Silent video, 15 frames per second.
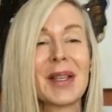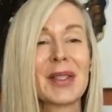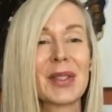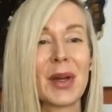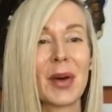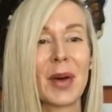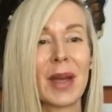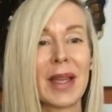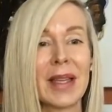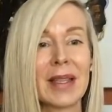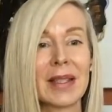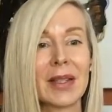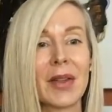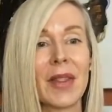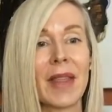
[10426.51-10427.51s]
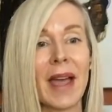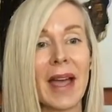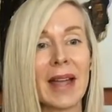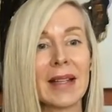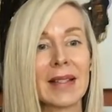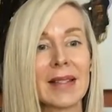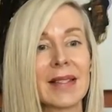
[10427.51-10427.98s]
So, you know,
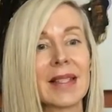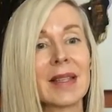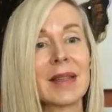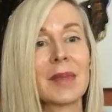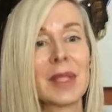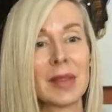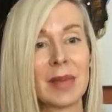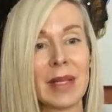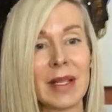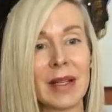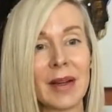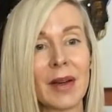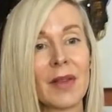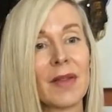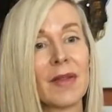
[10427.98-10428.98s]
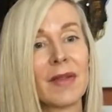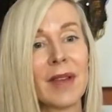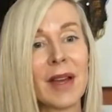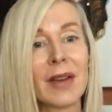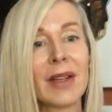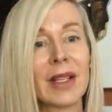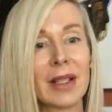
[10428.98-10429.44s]
that seems to be a
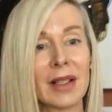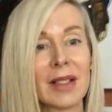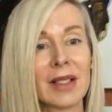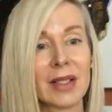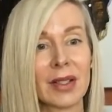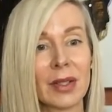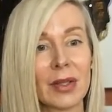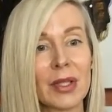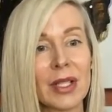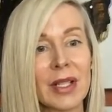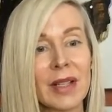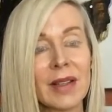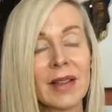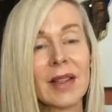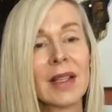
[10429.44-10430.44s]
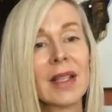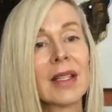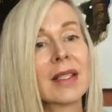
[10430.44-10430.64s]
very good solution